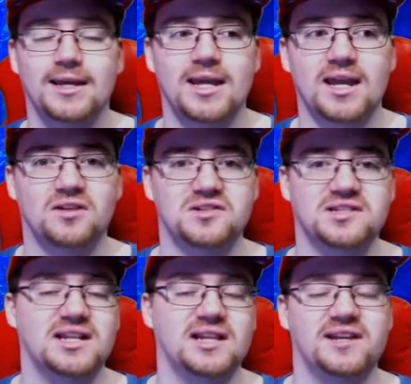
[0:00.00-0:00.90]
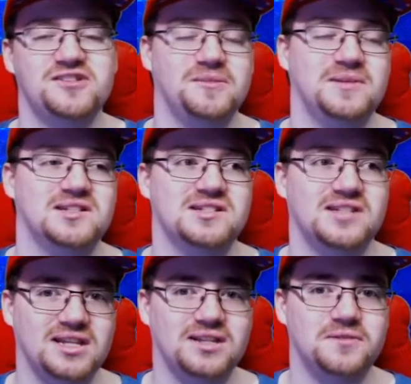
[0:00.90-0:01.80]
and also that live stream has
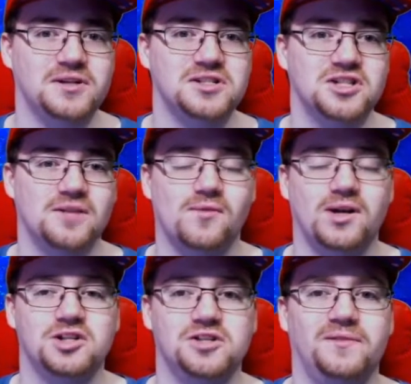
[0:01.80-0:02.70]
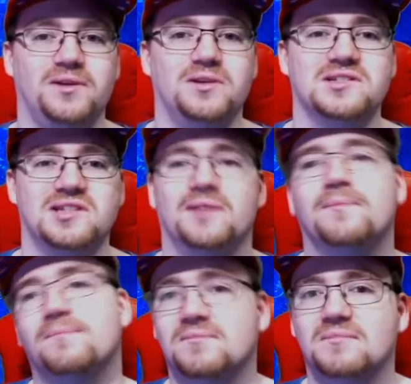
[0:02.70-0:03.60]
nearly reached over 100 views, so
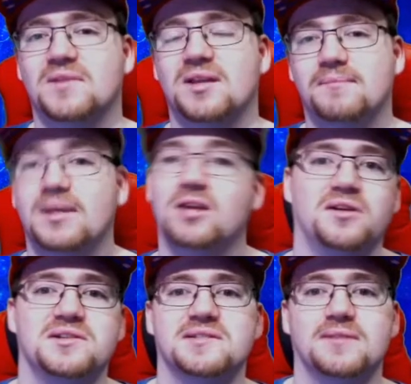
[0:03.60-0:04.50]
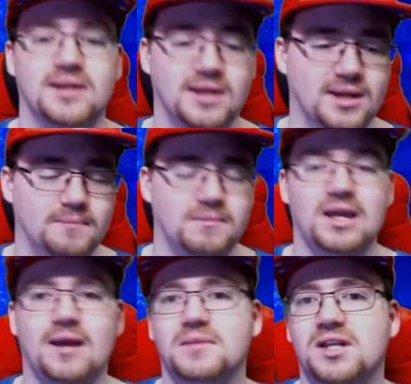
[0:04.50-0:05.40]
a bit close. But
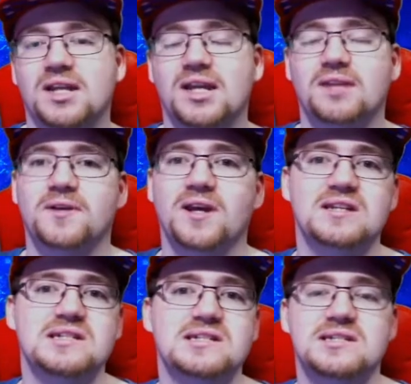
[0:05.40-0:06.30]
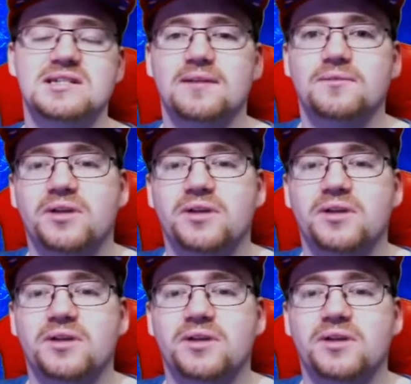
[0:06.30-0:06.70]
yeah, and then again, if you guys didn't have a